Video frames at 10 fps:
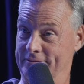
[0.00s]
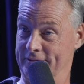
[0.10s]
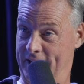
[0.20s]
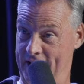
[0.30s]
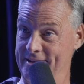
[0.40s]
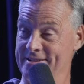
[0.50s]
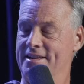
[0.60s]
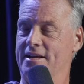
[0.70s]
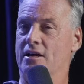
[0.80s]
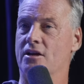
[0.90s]
Okay.
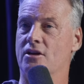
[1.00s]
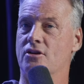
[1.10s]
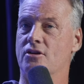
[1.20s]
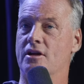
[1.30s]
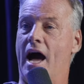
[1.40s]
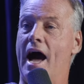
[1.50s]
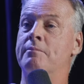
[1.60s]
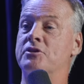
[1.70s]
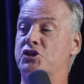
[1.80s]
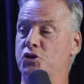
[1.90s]
Mm-hmm.
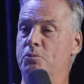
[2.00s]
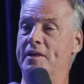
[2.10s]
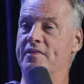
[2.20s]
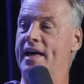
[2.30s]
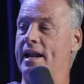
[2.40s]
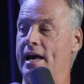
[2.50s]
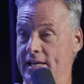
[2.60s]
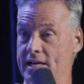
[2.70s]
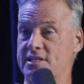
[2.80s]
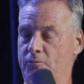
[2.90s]
I'm assuming that
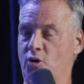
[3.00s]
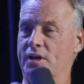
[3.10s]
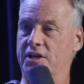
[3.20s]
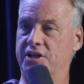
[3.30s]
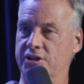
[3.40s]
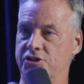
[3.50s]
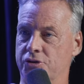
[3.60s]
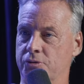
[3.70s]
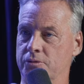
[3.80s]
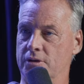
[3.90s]
yes, I'm going to teach
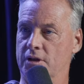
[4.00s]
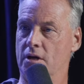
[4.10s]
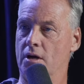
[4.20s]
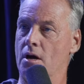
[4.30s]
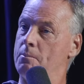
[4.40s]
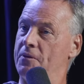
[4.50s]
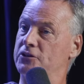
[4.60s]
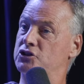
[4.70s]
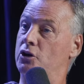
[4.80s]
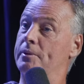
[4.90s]
you, but
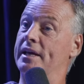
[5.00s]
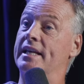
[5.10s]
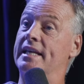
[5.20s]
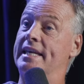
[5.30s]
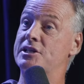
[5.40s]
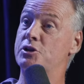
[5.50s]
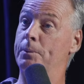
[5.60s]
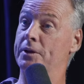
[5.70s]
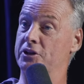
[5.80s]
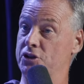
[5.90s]
there's going to be
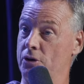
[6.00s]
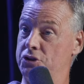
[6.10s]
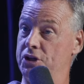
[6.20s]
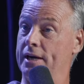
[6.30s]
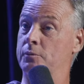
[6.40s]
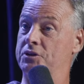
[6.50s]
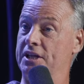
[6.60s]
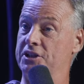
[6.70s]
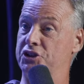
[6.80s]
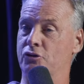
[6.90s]
discipline associated with
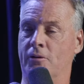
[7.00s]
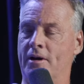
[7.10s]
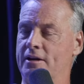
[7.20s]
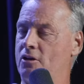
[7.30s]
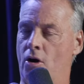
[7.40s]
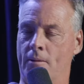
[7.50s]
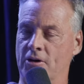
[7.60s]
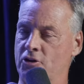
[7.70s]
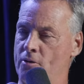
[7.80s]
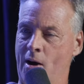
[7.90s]
teaching. I'm not. Mm. I'm
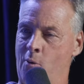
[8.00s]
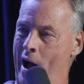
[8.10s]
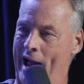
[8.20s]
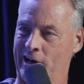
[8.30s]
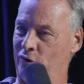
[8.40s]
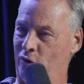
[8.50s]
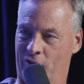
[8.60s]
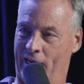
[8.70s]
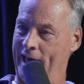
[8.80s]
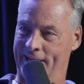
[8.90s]
not talking about whacking her over
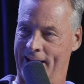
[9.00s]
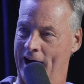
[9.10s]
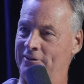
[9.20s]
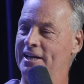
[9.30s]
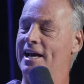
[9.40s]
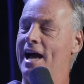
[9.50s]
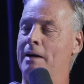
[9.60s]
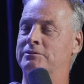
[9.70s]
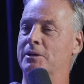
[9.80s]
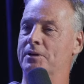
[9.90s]
the head now. yeah.
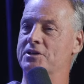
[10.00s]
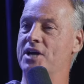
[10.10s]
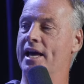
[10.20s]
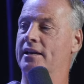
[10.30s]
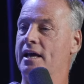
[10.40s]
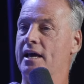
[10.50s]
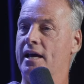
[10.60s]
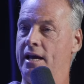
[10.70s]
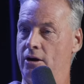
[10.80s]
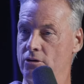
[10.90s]
I'm simply saying
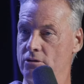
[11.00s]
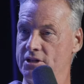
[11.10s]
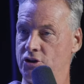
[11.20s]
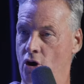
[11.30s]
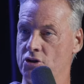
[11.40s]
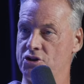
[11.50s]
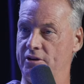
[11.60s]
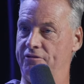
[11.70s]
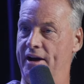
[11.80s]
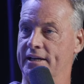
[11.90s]
here is cause and
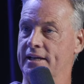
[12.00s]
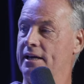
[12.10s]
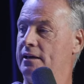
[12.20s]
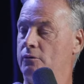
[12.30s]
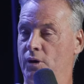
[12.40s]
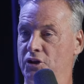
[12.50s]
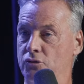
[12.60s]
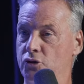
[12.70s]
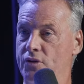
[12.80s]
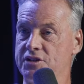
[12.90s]
effect. Mm. When you
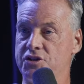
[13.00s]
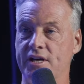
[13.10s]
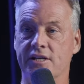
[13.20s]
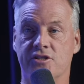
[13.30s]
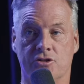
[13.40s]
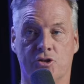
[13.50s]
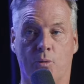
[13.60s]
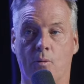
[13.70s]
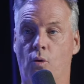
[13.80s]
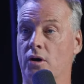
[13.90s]
do these things, there's a
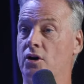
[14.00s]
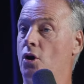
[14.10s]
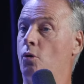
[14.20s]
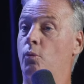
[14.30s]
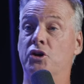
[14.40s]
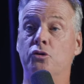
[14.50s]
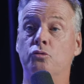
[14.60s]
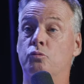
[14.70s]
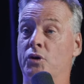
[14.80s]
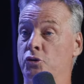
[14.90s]
reward. When
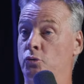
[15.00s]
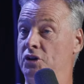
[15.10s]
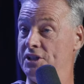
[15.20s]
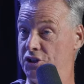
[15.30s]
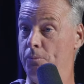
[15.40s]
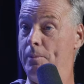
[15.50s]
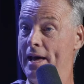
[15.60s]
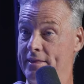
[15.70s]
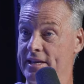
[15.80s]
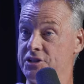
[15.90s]
you when you
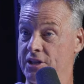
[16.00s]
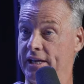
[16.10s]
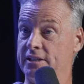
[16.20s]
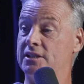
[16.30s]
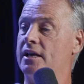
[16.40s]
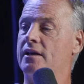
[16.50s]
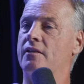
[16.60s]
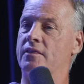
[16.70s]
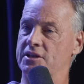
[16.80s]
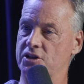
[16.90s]
disobey these things, mm.
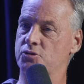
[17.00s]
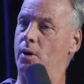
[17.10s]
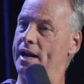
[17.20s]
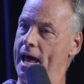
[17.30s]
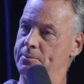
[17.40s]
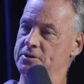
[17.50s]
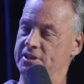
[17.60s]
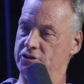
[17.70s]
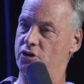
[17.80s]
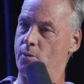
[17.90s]
this is what happens.
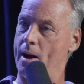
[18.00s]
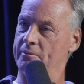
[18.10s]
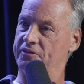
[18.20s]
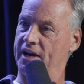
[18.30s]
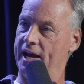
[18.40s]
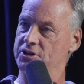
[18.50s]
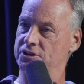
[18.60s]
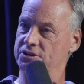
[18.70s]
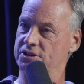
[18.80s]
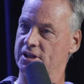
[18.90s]
These are yeah. the
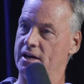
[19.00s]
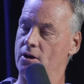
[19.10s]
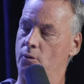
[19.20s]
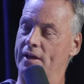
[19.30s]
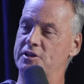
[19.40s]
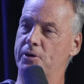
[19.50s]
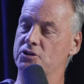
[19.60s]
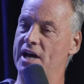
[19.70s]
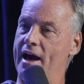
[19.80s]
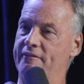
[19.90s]
ramifications. Well, that's
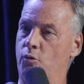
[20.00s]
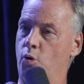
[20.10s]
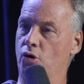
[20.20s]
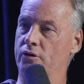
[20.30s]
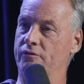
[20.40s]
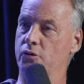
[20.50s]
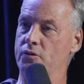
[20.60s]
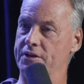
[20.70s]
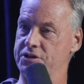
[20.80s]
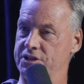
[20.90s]
because I have a worldview
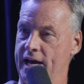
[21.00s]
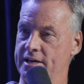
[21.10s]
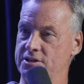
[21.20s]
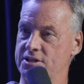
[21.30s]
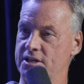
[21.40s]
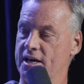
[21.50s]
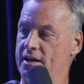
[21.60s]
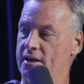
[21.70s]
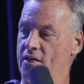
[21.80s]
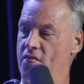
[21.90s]
that says
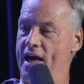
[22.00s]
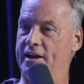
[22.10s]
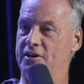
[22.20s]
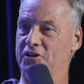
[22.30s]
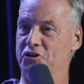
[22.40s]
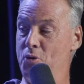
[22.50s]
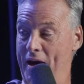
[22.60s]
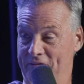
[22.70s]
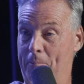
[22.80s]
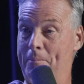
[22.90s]
that you
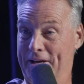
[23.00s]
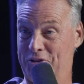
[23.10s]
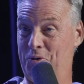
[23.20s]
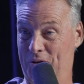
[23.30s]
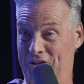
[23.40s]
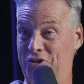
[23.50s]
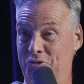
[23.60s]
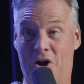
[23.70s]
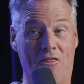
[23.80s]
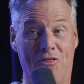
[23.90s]
have a bent toward to do
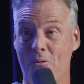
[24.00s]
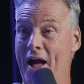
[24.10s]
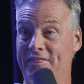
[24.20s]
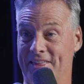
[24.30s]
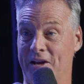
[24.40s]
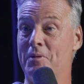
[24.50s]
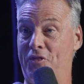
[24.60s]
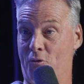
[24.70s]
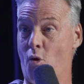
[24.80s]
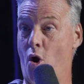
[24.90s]
not the right thing but
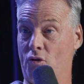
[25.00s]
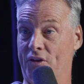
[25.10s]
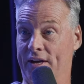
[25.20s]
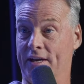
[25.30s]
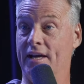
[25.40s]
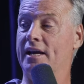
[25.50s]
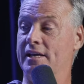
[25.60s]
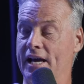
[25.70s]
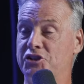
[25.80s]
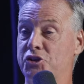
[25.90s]
the wrong thing.
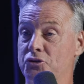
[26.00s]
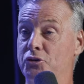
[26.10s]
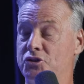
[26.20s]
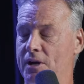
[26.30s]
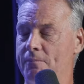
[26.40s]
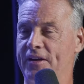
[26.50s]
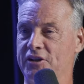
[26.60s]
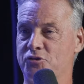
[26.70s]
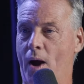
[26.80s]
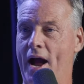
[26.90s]
Yes, you'll do some
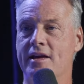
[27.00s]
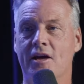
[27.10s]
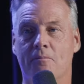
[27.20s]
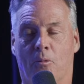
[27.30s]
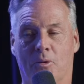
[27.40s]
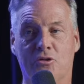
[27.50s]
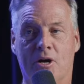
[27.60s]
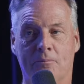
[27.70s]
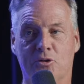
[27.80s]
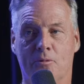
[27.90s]
things right, but when you
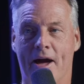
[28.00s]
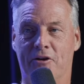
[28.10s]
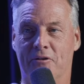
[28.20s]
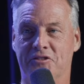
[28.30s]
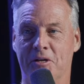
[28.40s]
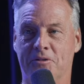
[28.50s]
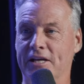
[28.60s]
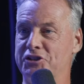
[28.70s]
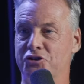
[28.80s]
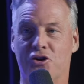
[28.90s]
come to a matter of
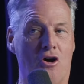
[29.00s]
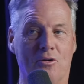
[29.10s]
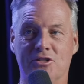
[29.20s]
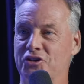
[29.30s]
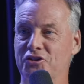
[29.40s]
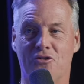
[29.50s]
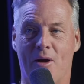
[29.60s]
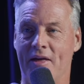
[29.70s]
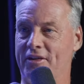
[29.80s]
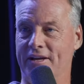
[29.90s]
temptation, you're not always going to do the
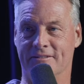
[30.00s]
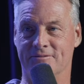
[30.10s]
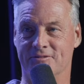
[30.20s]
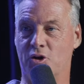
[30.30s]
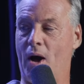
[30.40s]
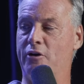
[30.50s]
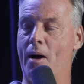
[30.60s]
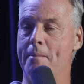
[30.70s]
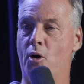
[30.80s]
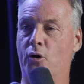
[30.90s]
right thing. Yeah. So how do
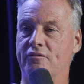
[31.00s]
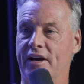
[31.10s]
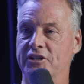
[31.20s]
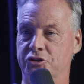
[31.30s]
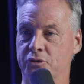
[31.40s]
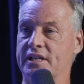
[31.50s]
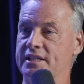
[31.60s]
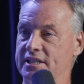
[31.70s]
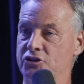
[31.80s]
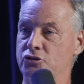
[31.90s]
I motivate you to
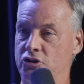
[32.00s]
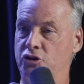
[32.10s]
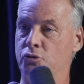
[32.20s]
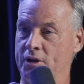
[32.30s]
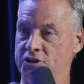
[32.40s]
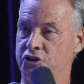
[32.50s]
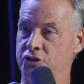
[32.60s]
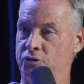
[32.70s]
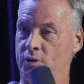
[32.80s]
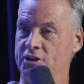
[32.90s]
continue to do what is
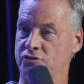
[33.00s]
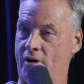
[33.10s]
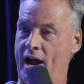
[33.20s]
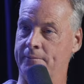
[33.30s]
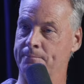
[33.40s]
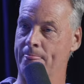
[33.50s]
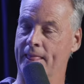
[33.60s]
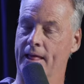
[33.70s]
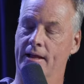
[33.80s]
good and what is right? Yeah.